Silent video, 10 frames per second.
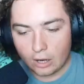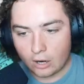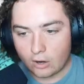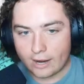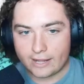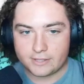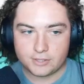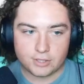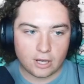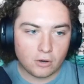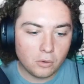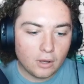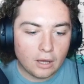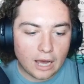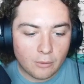All right, so
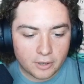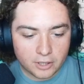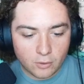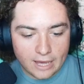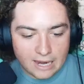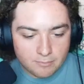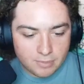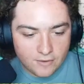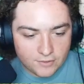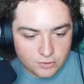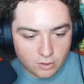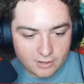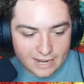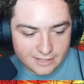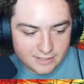I want to go ahead and pivot to our
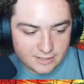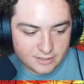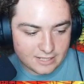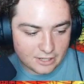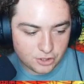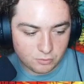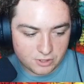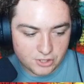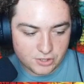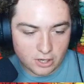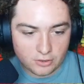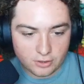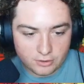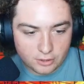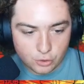next section, which is
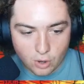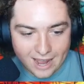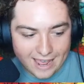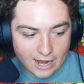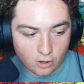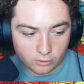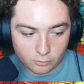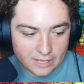on the dry air.